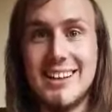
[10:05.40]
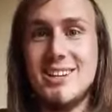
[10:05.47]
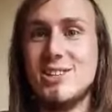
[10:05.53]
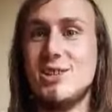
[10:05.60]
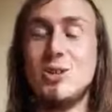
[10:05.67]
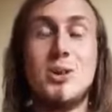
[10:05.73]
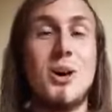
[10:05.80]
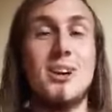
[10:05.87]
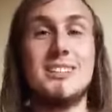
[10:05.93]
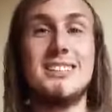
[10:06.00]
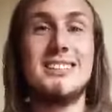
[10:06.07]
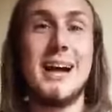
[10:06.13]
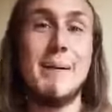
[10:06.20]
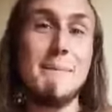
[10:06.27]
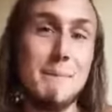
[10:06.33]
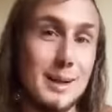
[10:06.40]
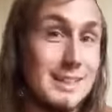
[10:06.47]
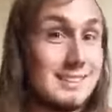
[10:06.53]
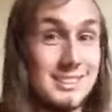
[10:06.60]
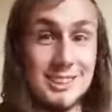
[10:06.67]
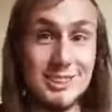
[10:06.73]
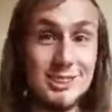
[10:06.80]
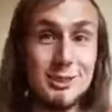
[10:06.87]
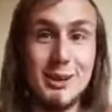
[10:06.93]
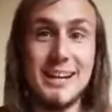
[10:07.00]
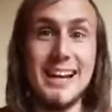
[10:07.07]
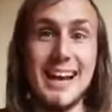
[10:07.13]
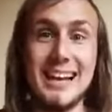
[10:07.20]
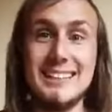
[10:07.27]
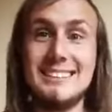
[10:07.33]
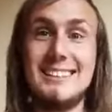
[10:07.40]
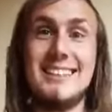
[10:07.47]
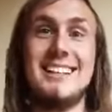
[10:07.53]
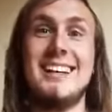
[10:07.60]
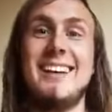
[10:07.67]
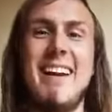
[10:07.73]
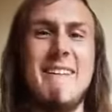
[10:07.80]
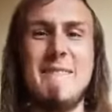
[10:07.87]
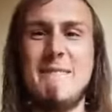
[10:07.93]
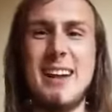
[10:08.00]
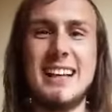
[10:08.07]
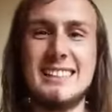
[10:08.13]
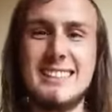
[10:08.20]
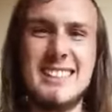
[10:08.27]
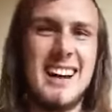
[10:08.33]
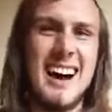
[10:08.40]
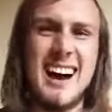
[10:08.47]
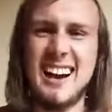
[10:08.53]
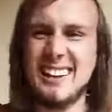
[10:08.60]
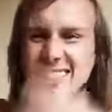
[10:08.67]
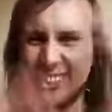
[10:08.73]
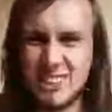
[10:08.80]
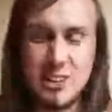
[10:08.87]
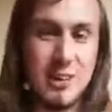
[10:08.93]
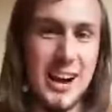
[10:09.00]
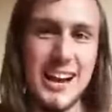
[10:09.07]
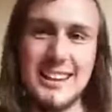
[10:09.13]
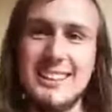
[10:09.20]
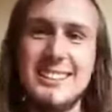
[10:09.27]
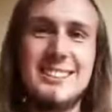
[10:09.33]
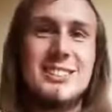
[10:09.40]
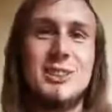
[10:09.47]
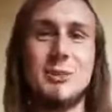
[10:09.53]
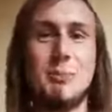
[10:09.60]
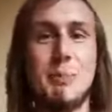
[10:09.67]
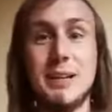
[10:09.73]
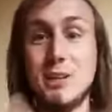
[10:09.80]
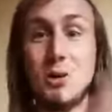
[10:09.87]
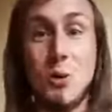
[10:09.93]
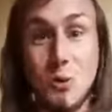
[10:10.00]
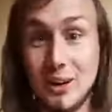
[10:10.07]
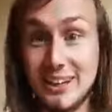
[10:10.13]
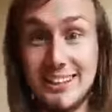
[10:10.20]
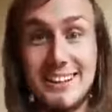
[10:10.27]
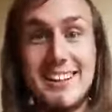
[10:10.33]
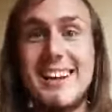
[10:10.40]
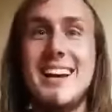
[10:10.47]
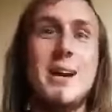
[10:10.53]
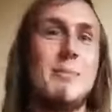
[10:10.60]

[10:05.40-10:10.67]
You can't jump into 2018 and invest 100 grand into Bitcoin